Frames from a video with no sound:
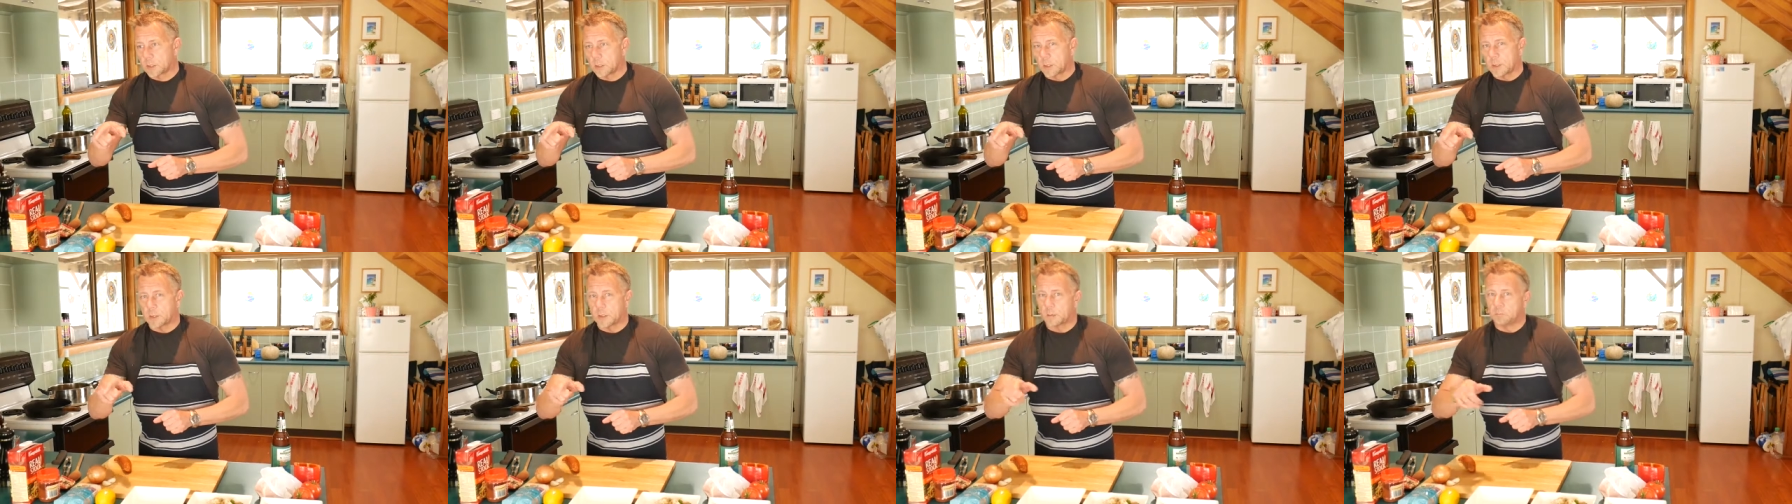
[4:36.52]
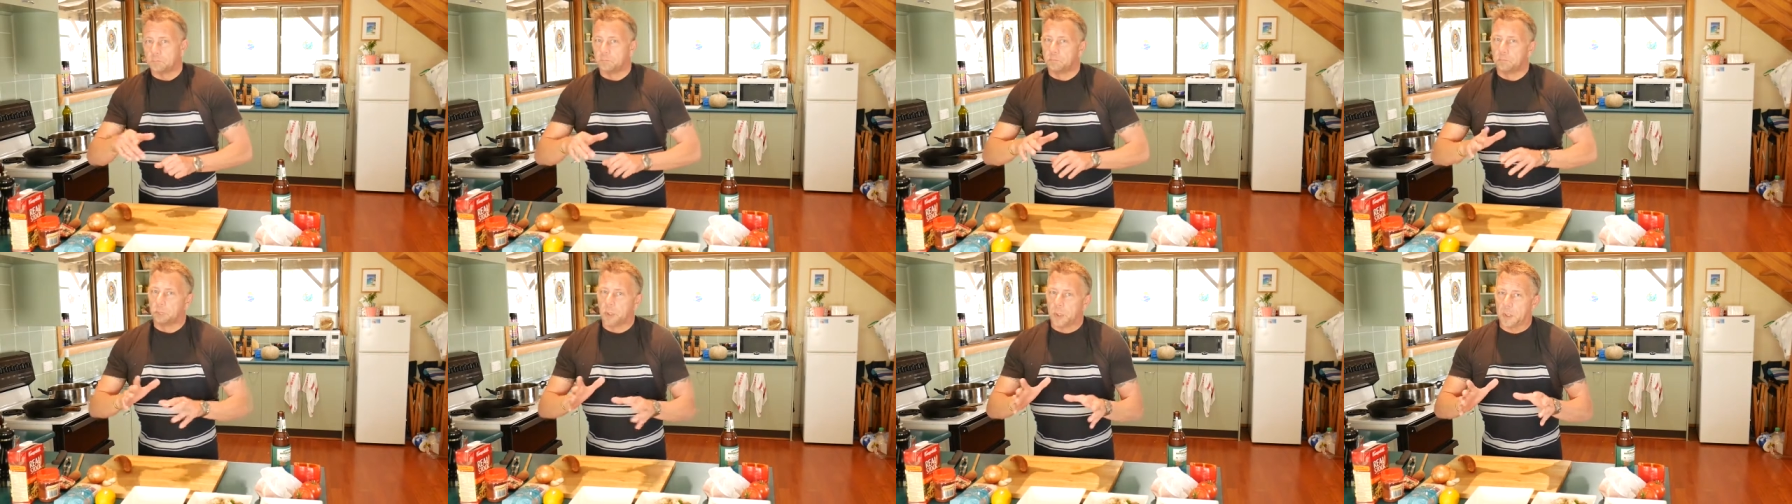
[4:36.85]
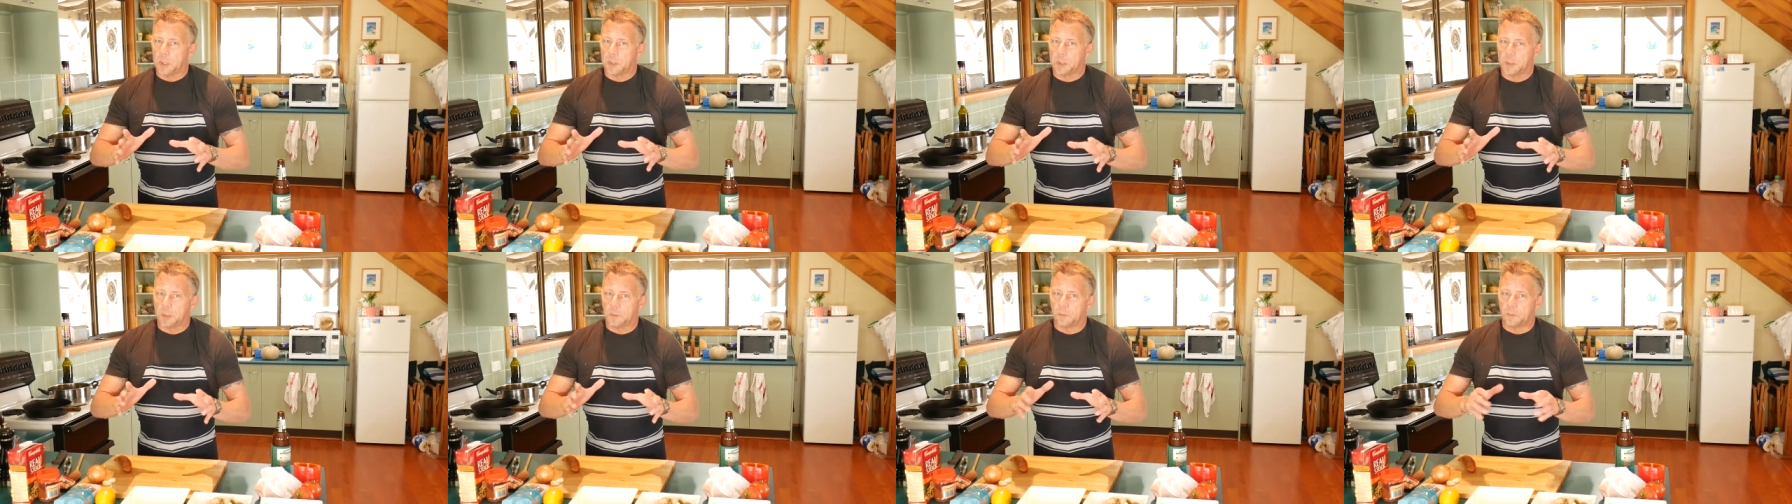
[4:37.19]
season,
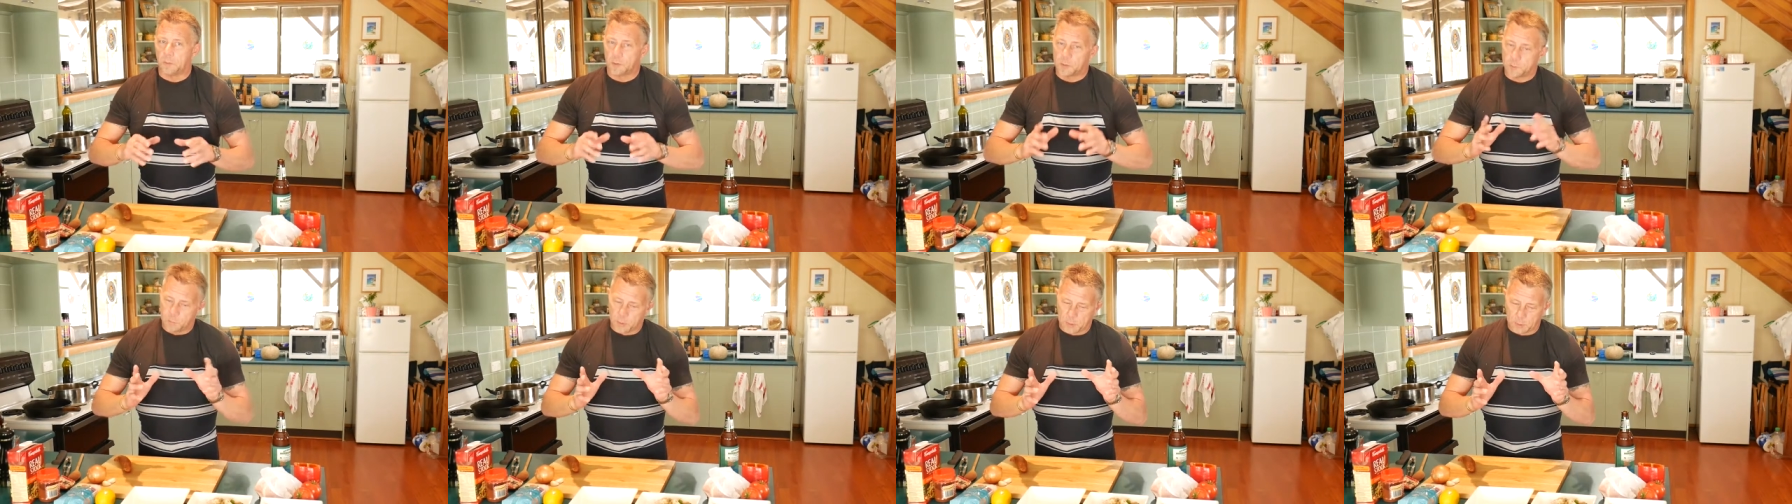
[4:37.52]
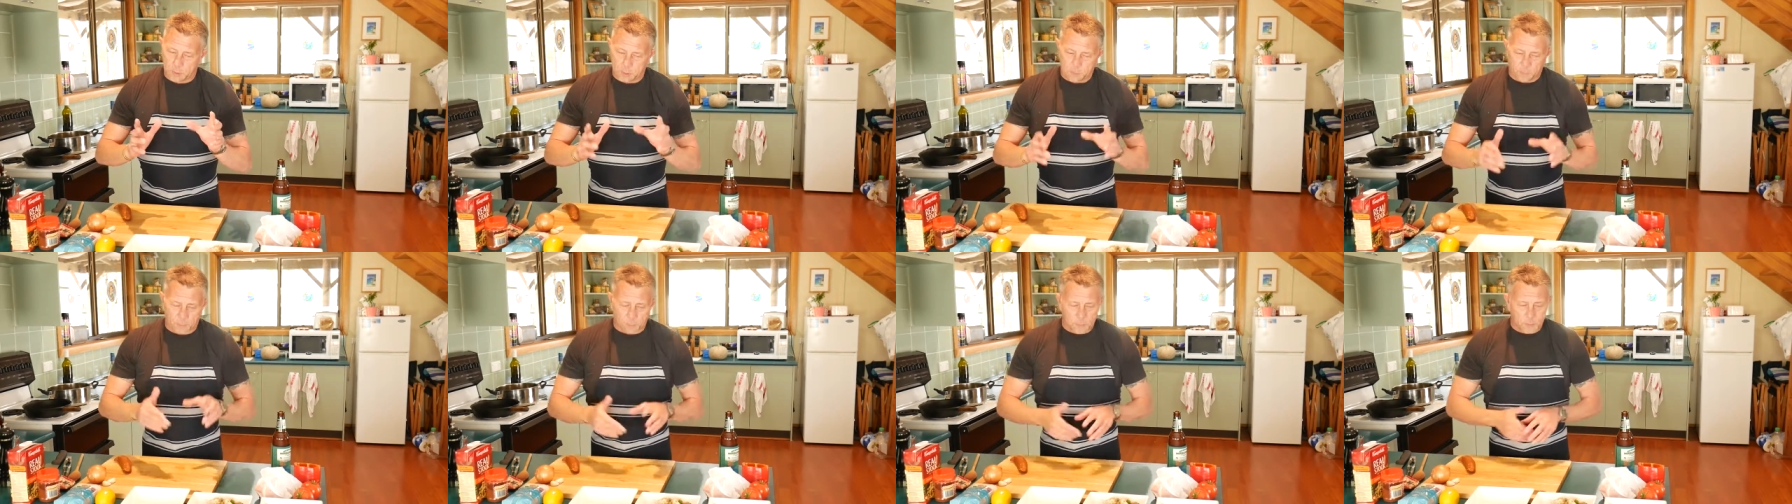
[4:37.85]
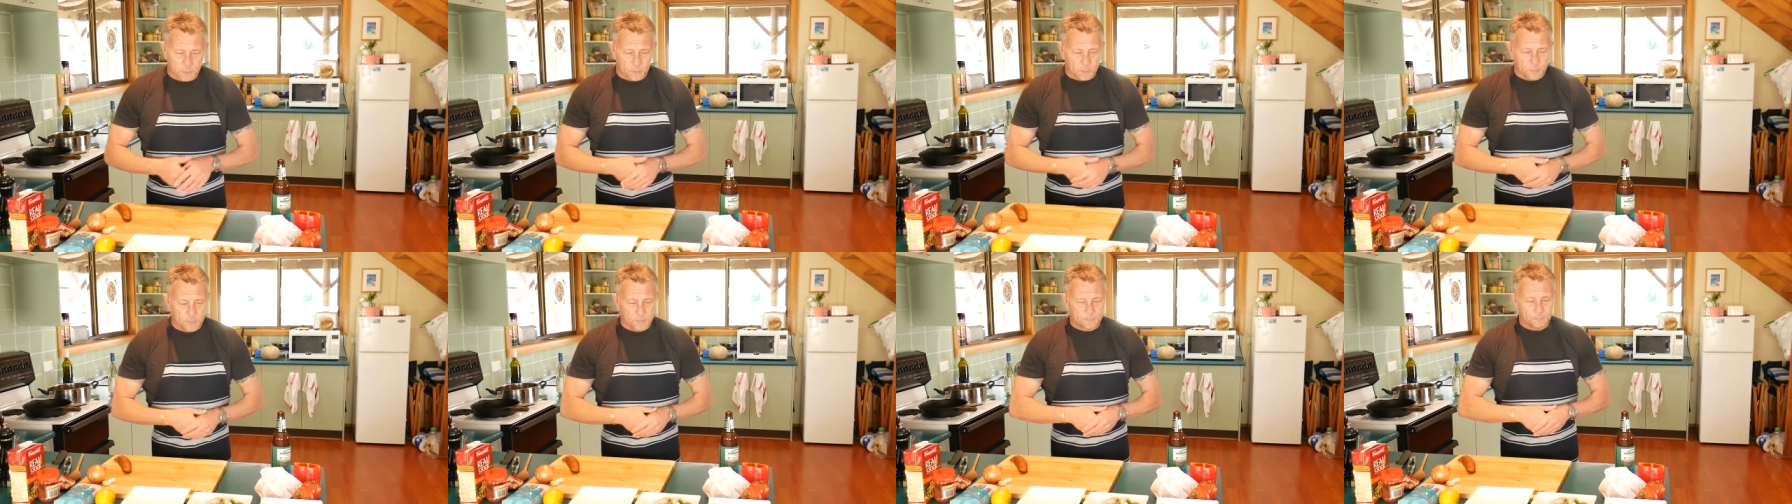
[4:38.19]
big difference,
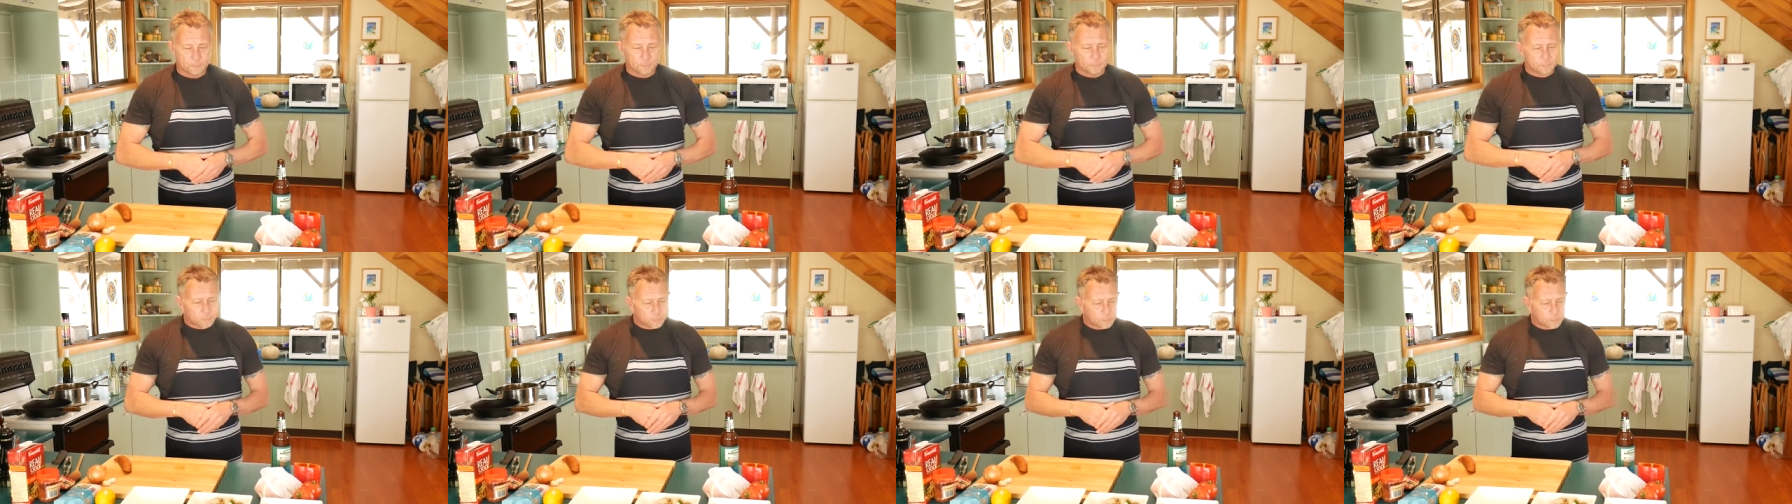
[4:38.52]
right?